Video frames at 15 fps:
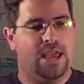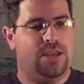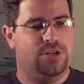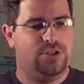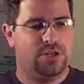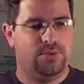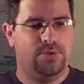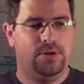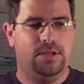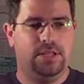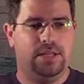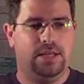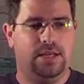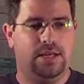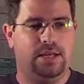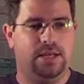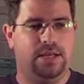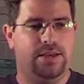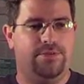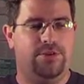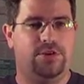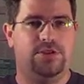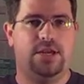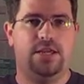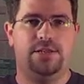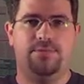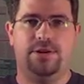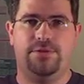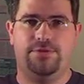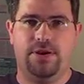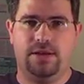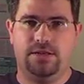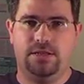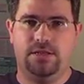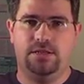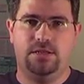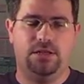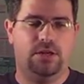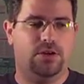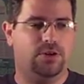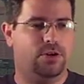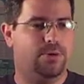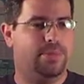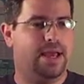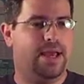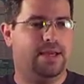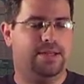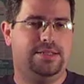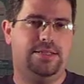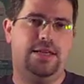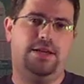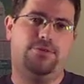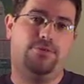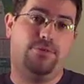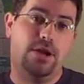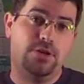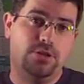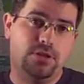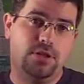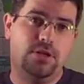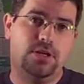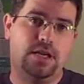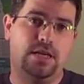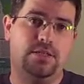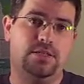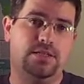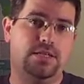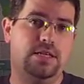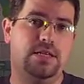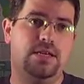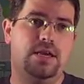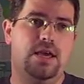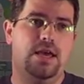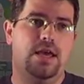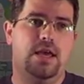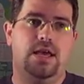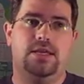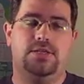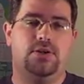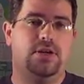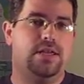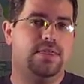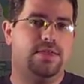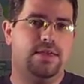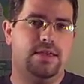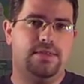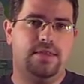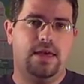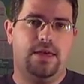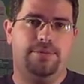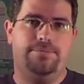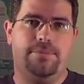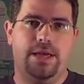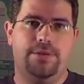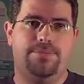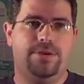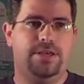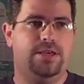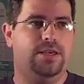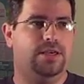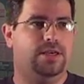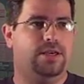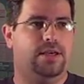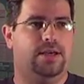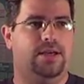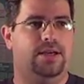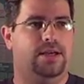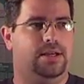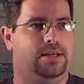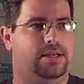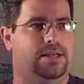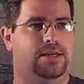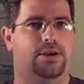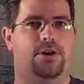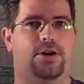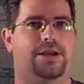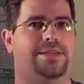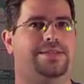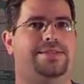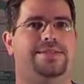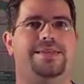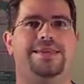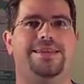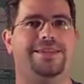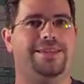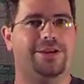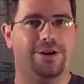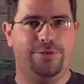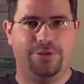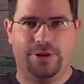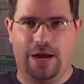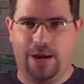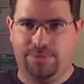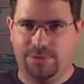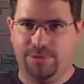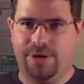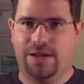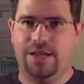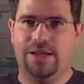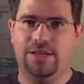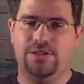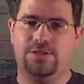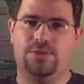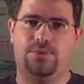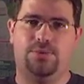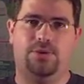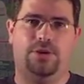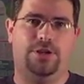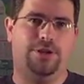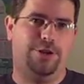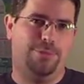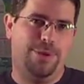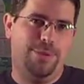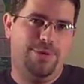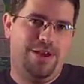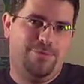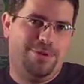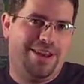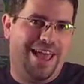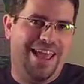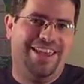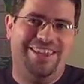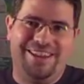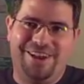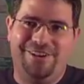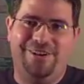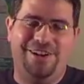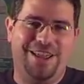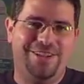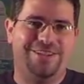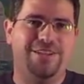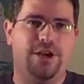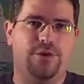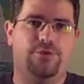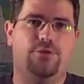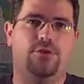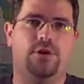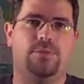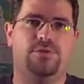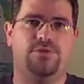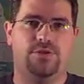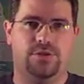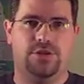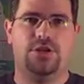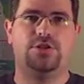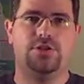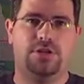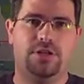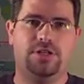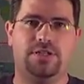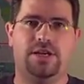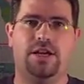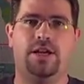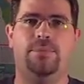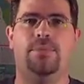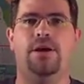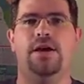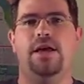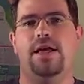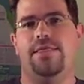In general, uh, if your site has been affected, you know, go back, take a fresh look, and see is there anything that might be uh, exceedingly over optimized, or you know, maybe I've been hanging out on SEO forums for such a long time